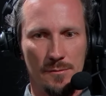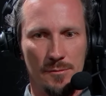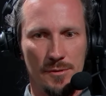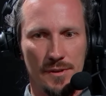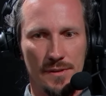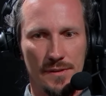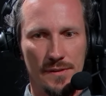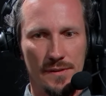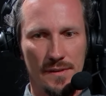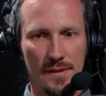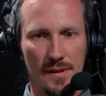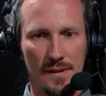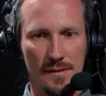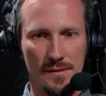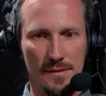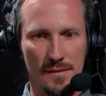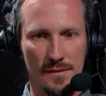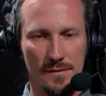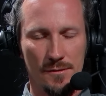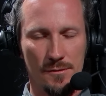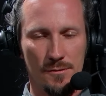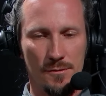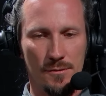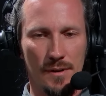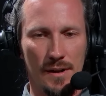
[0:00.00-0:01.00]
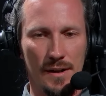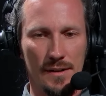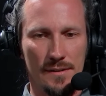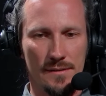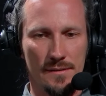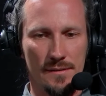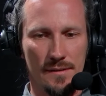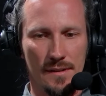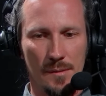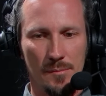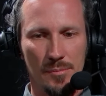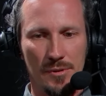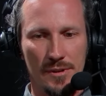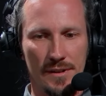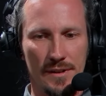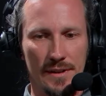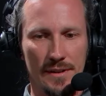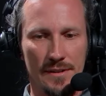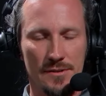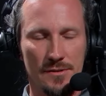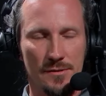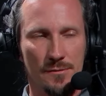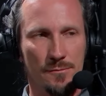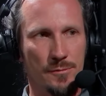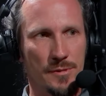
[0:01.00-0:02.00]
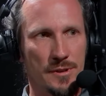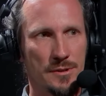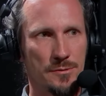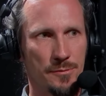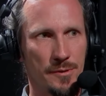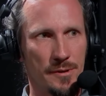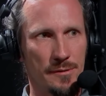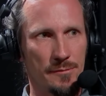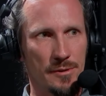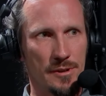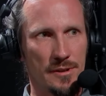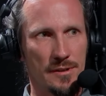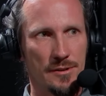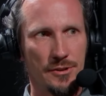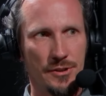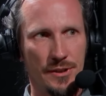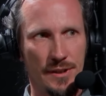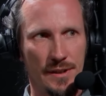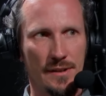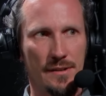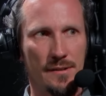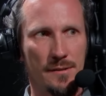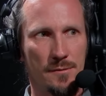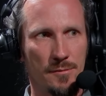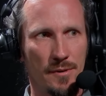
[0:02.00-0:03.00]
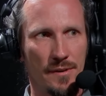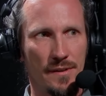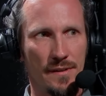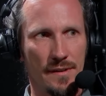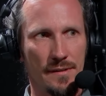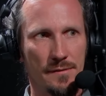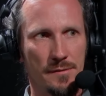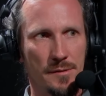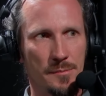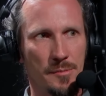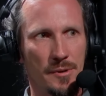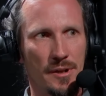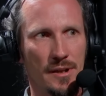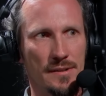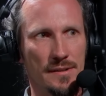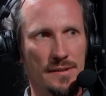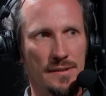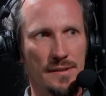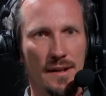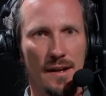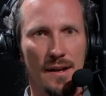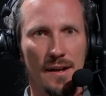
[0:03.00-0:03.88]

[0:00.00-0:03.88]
we're starting to write an application which we will share with everybody,